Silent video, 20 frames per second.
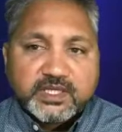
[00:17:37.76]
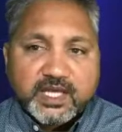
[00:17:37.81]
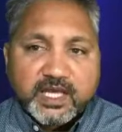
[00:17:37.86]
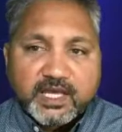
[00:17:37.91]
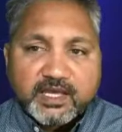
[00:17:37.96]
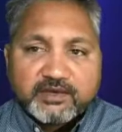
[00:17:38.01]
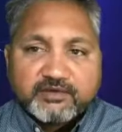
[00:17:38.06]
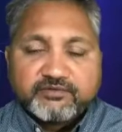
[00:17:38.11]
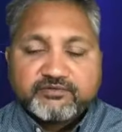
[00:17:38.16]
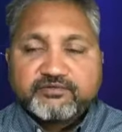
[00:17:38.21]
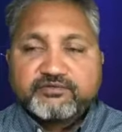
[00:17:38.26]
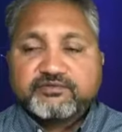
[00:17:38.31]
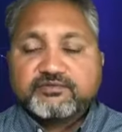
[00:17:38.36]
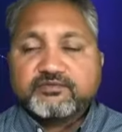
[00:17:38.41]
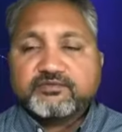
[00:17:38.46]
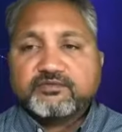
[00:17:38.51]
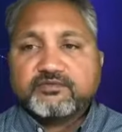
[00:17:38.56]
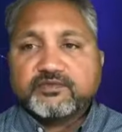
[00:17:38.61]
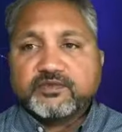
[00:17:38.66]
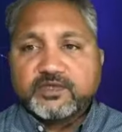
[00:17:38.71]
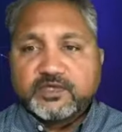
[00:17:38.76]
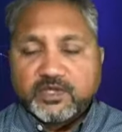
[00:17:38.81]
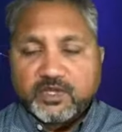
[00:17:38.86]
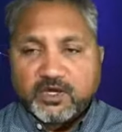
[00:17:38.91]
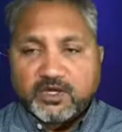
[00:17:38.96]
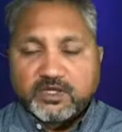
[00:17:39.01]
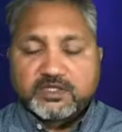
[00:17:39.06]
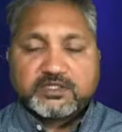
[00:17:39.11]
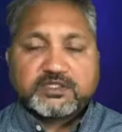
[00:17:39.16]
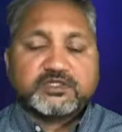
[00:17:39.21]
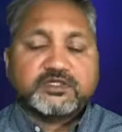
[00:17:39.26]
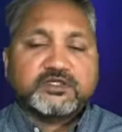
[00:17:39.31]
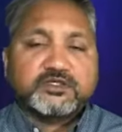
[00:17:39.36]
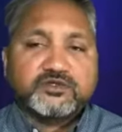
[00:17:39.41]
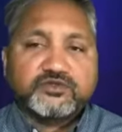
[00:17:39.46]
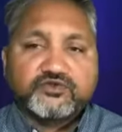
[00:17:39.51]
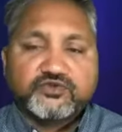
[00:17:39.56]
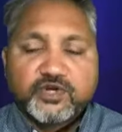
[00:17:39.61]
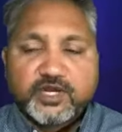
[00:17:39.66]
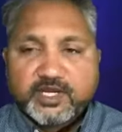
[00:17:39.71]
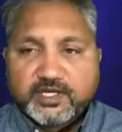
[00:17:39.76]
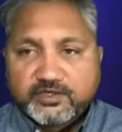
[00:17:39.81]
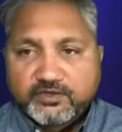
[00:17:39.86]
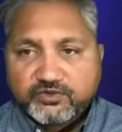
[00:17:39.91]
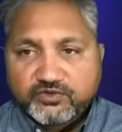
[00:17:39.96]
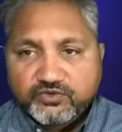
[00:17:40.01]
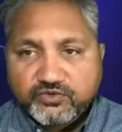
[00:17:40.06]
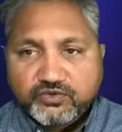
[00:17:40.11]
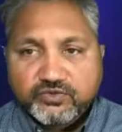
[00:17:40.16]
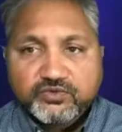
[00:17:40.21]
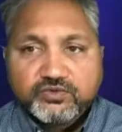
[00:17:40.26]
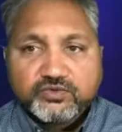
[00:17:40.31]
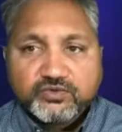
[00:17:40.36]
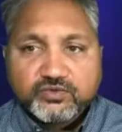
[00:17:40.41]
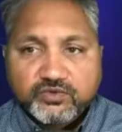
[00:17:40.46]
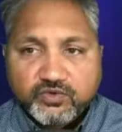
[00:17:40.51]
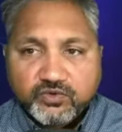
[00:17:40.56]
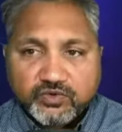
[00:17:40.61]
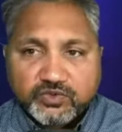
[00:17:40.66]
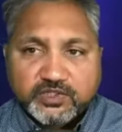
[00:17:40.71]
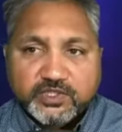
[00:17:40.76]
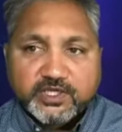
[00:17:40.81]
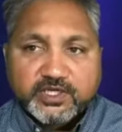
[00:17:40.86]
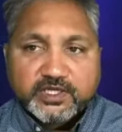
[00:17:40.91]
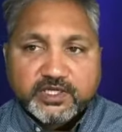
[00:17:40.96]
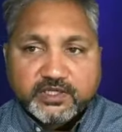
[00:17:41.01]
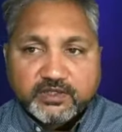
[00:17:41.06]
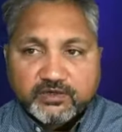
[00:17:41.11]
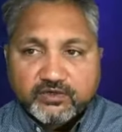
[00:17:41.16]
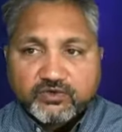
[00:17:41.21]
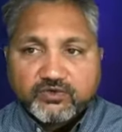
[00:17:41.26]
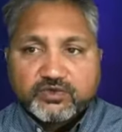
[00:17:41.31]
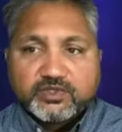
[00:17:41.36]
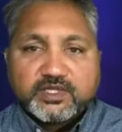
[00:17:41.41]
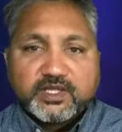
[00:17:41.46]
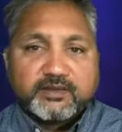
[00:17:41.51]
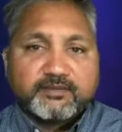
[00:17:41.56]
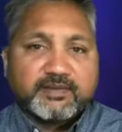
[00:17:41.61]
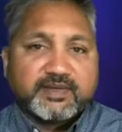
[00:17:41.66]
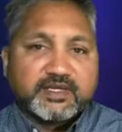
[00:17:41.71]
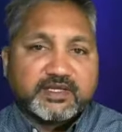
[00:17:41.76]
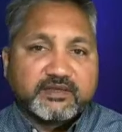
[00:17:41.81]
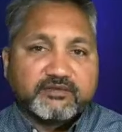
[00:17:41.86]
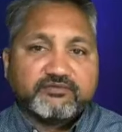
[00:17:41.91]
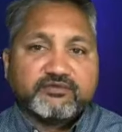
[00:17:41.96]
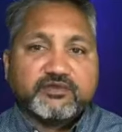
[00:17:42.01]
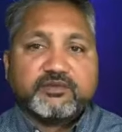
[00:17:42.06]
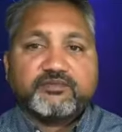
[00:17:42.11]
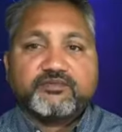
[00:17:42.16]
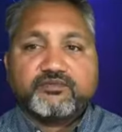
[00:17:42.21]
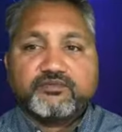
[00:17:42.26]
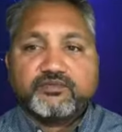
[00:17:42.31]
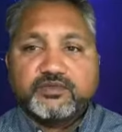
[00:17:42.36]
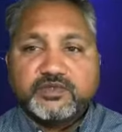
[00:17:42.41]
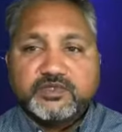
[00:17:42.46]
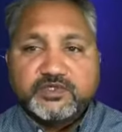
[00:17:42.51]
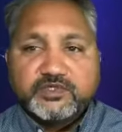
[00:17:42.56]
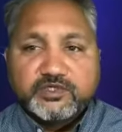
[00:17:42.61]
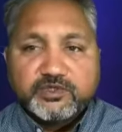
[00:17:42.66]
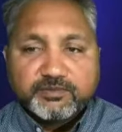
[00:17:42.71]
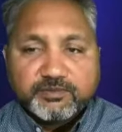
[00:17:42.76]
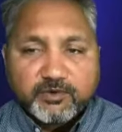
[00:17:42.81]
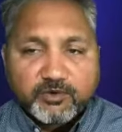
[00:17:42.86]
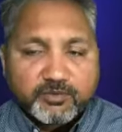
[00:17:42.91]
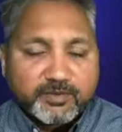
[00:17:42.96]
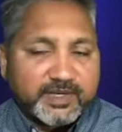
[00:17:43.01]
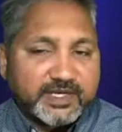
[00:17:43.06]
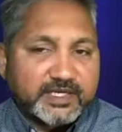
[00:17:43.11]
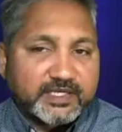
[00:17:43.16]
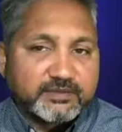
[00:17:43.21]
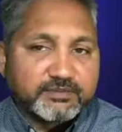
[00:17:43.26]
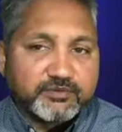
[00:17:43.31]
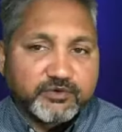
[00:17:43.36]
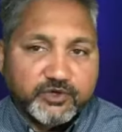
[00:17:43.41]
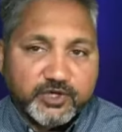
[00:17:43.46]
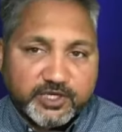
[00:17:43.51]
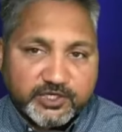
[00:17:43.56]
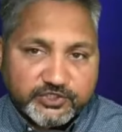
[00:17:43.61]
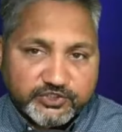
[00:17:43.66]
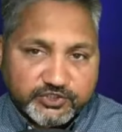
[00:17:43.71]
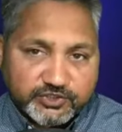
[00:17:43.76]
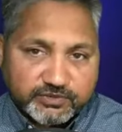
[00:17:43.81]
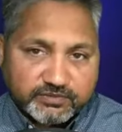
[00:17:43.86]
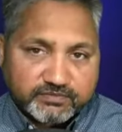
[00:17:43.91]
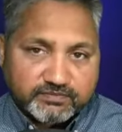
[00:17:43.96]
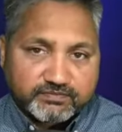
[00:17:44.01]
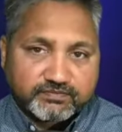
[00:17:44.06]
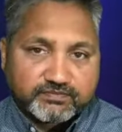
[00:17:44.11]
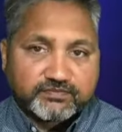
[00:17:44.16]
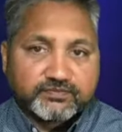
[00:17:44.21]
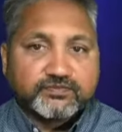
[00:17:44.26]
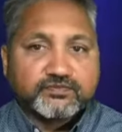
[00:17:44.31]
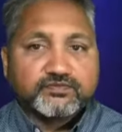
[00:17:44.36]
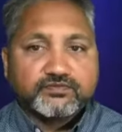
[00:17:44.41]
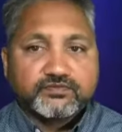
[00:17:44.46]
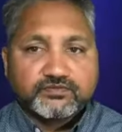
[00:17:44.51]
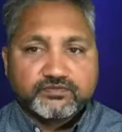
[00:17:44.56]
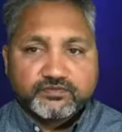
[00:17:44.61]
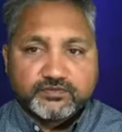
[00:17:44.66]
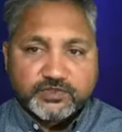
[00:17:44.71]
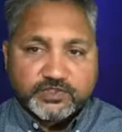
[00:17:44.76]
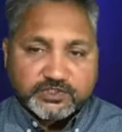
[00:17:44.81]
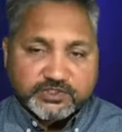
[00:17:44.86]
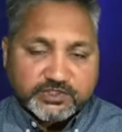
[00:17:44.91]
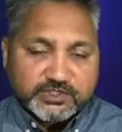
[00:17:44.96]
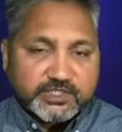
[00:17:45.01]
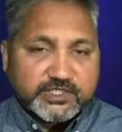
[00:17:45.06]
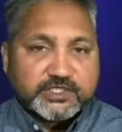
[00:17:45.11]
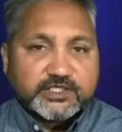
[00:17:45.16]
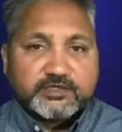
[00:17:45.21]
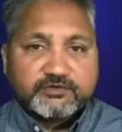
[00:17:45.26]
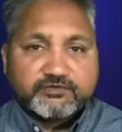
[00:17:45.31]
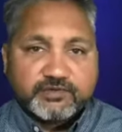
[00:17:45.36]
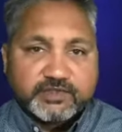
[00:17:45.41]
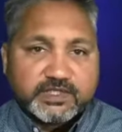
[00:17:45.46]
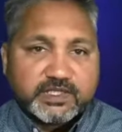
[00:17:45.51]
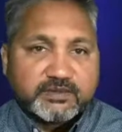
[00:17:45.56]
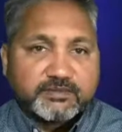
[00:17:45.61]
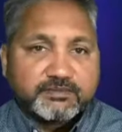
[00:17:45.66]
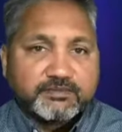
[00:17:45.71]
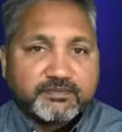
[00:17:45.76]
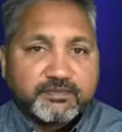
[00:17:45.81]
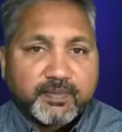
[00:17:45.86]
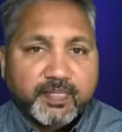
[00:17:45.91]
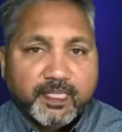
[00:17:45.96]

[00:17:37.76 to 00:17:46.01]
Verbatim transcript: have not tried to go there, include them and give them diplomatic protection is needed with them.